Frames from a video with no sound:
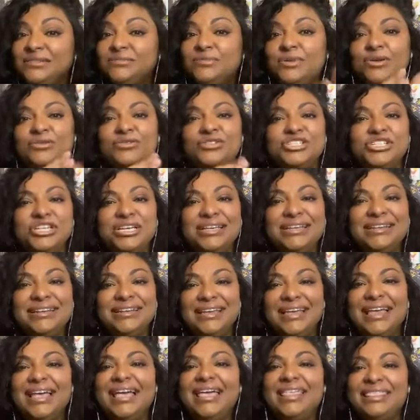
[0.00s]
emotion,
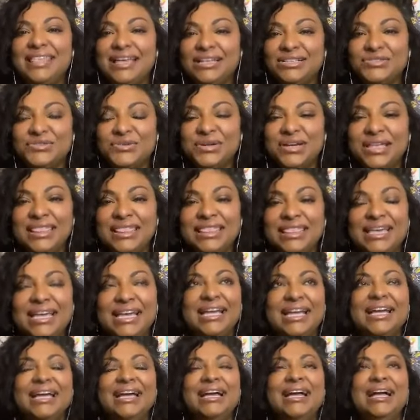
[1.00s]
that sort of
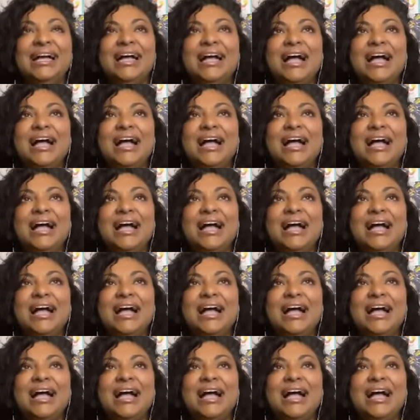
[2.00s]
thing.